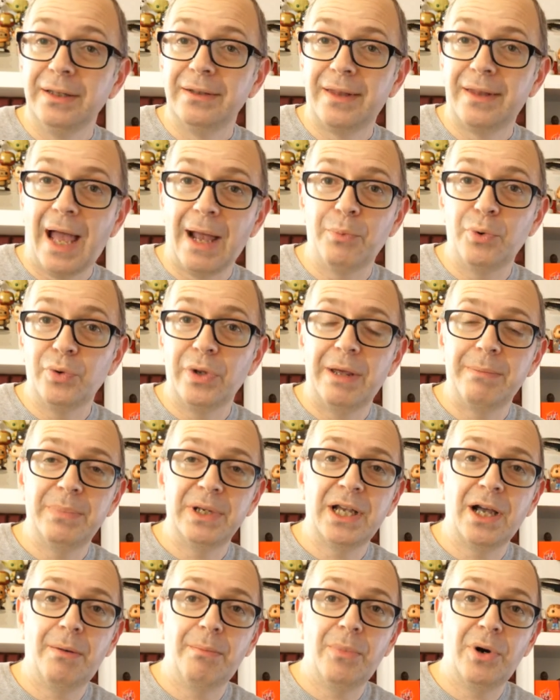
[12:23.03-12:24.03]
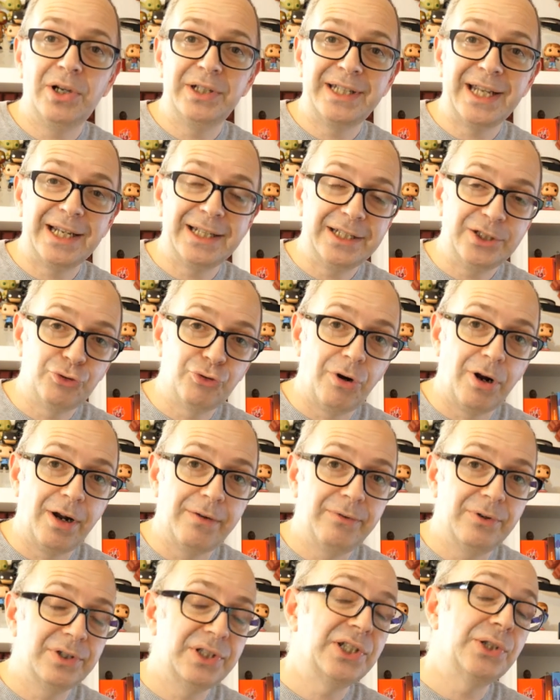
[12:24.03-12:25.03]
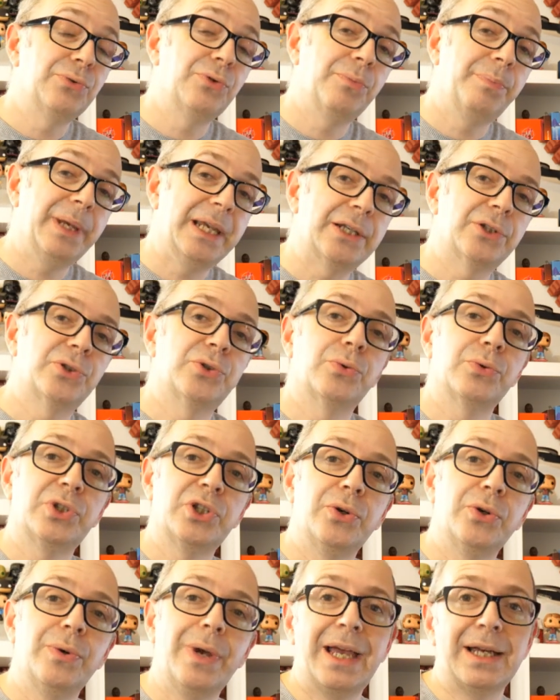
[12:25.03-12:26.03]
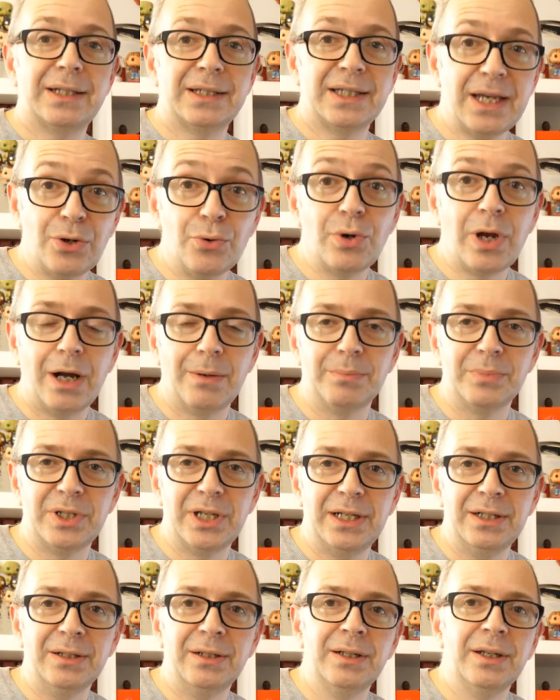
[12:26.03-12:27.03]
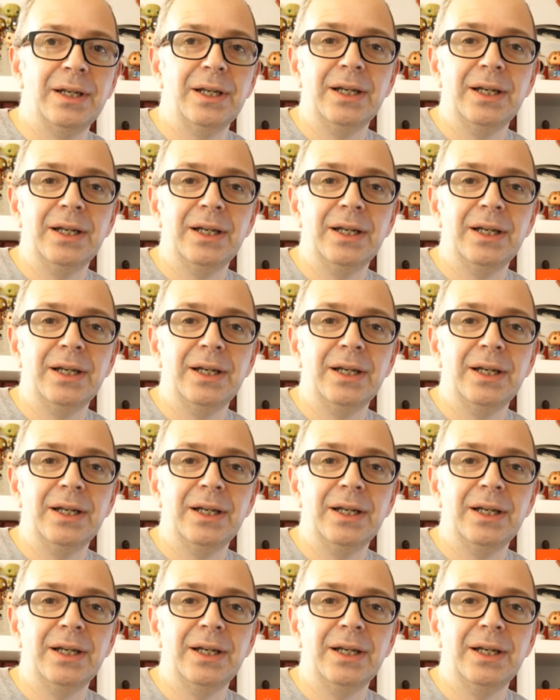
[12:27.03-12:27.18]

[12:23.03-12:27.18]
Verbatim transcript: That will then become my daily driver until the Pixel two X L comes in,